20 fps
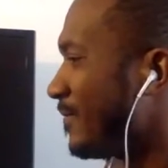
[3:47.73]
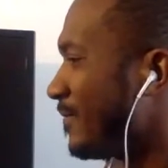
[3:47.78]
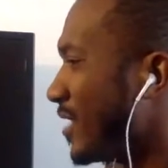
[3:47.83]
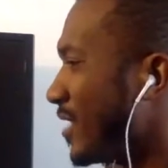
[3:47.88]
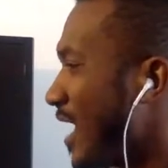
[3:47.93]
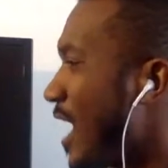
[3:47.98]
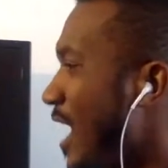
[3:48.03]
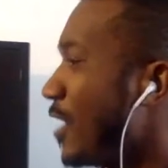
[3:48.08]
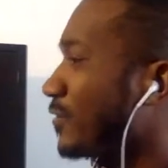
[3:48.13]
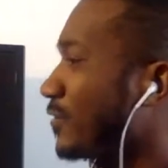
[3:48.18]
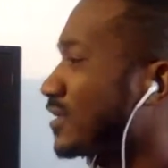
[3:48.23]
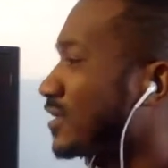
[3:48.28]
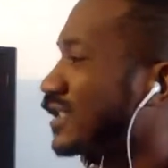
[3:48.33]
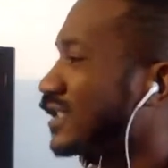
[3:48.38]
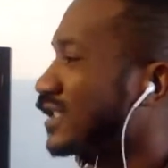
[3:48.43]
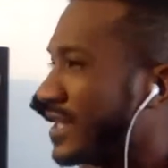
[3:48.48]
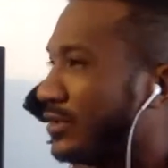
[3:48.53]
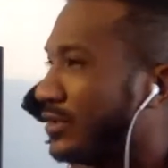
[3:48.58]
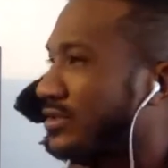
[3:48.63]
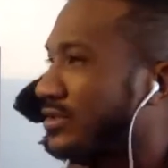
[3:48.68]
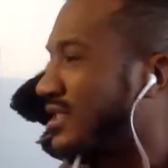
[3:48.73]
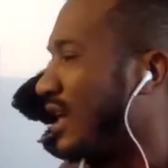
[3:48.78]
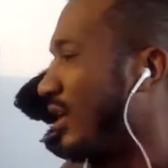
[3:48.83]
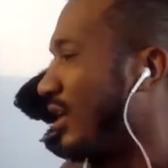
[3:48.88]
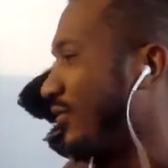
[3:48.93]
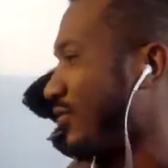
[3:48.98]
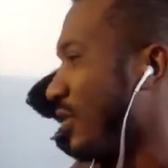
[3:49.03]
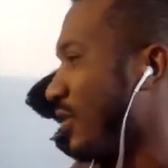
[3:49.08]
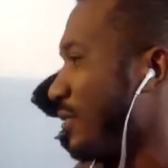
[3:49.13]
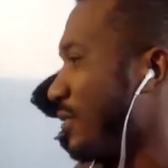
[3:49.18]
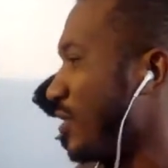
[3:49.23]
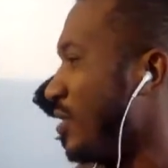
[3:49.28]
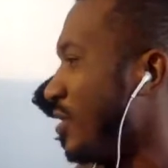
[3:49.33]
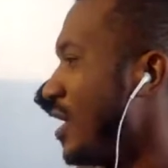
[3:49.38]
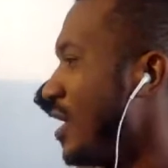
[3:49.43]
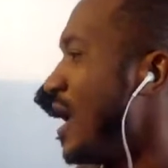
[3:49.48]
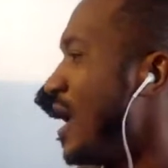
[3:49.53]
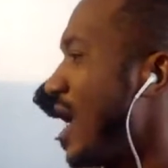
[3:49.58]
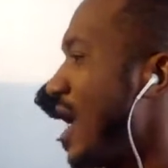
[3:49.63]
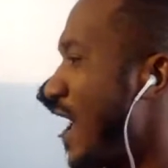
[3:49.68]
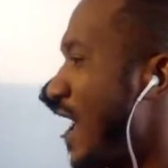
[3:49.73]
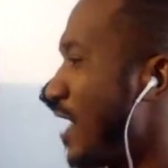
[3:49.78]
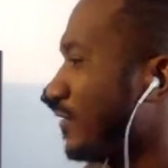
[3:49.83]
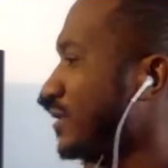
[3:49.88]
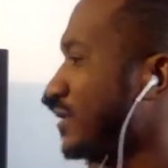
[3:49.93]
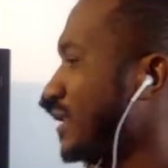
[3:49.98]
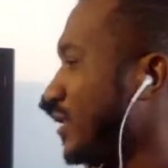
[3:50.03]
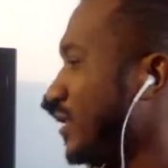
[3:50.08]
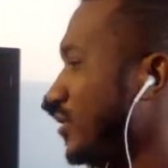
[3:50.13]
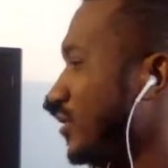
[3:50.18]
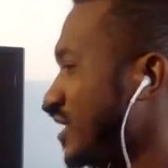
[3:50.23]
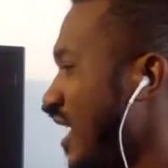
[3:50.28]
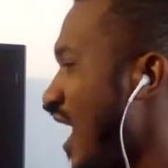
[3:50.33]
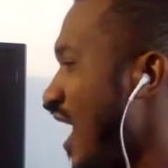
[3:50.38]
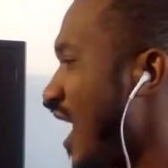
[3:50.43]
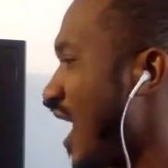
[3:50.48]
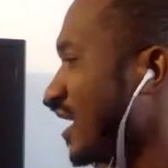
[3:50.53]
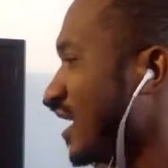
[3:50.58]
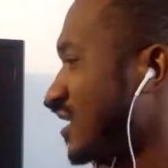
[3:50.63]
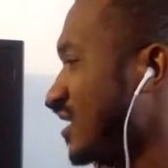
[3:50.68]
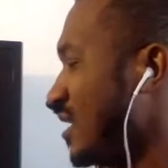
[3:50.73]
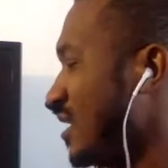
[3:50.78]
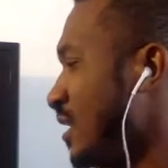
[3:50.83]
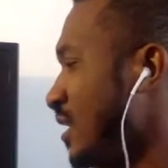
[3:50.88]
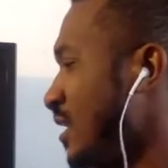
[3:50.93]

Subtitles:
Elves steal stuff from you. Elves steal socks.